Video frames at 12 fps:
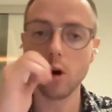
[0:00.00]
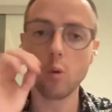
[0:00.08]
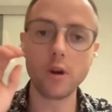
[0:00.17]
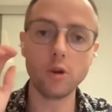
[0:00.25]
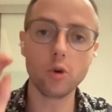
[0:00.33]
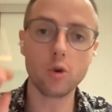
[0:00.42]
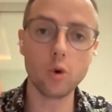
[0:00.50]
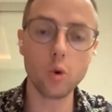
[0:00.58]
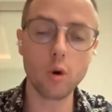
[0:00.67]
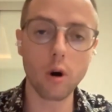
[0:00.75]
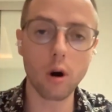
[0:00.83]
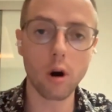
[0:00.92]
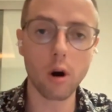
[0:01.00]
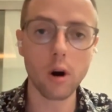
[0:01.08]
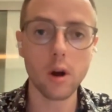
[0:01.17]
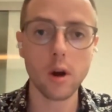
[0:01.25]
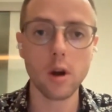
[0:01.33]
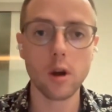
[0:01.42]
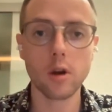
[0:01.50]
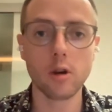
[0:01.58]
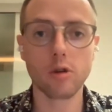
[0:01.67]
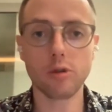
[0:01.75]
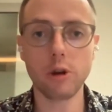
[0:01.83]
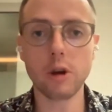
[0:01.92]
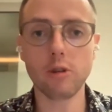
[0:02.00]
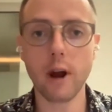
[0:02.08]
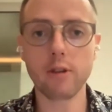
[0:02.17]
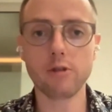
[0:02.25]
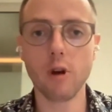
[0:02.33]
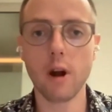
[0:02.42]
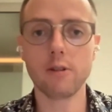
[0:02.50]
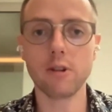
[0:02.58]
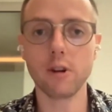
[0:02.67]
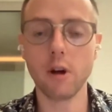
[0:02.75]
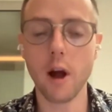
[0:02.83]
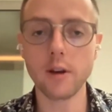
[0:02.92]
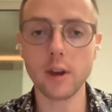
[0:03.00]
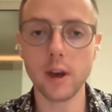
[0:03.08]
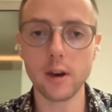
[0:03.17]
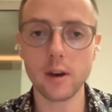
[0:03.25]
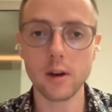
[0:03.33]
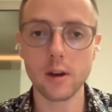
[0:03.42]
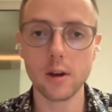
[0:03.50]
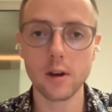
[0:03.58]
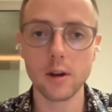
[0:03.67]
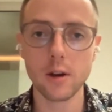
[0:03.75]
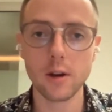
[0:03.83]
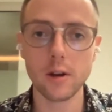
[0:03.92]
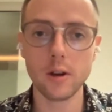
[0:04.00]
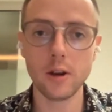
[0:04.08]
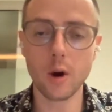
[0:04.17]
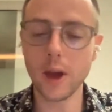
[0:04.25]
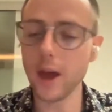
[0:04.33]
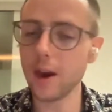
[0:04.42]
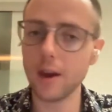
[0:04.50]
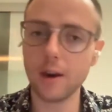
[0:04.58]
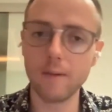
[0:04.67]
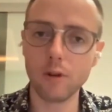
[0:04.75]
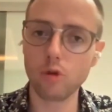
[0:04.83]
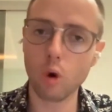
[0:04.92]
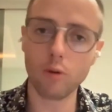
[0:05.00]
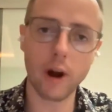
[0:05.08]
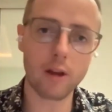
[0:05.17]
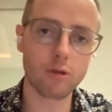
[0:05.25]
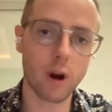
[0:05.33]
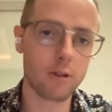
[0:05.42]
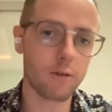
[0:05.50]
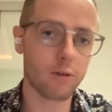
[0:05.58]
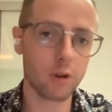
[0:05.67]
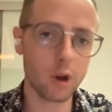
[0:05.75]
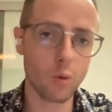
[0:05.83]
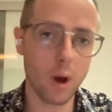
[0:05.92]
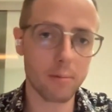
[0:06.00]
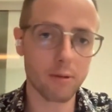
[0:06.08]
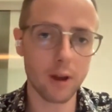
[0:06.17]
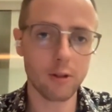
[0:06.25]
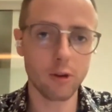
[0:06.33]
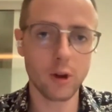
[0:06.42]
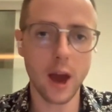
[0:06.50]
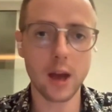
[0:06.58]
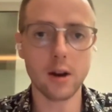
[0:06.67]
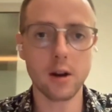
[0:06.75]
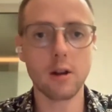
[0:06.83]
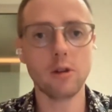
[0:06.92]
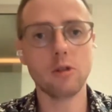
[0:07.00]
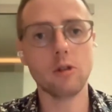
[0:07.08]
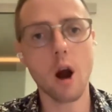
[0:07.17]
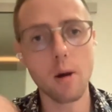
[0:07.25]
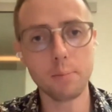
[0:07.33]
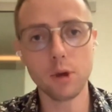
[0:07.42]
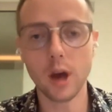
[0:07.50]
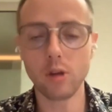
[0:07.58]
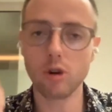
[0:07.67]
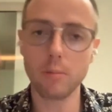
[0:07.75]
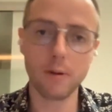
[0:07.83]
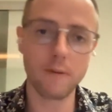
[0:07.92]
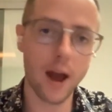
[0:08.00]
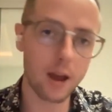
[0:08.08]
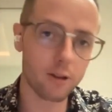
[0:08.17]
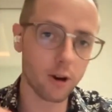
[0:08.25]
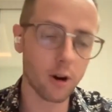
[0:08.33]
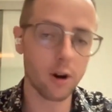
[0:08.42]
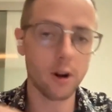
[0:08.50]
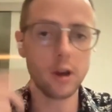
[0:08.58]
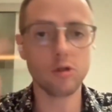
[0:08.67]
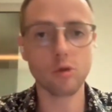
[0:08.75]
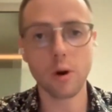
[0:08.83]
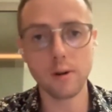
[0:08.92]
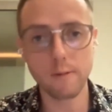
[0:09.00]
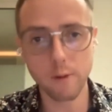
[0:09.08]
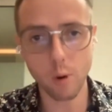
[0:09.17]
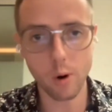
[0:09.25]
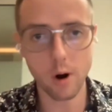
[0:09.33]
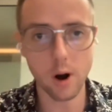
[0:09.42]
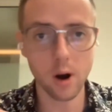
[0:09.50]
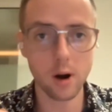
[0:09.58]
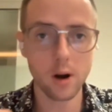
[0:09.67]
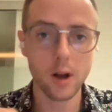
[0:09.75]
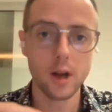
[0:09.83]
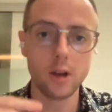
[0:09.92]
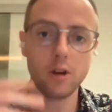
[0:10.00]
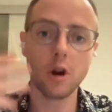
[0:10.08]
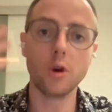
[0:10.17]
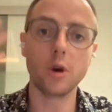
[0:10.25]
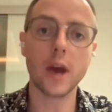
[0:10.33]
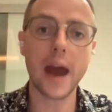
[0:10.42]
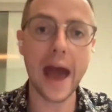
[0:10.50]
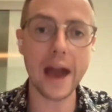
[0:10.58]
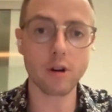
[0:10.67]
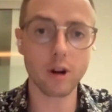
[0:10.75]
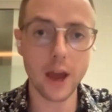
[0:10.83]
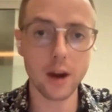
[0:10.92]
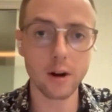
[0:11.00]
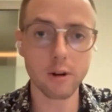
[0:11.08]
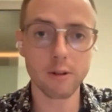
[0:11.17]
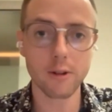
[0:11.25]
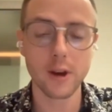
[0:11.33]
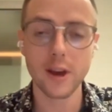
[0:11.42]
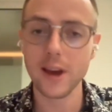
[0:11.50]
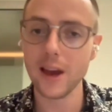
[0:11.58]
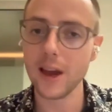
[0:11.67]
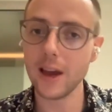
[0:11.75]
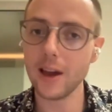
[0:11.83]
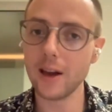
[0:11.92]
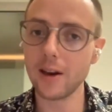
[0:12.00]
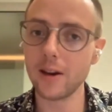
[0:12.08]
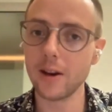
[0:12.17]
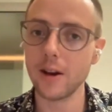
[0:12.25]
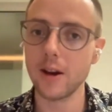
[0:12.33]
When you Google Greek restaurants in London, you don't get individual restaurants of Greek websites. You get Yelp, you get TripAdvisor, Eat24, you get aggregators. Yeah. And,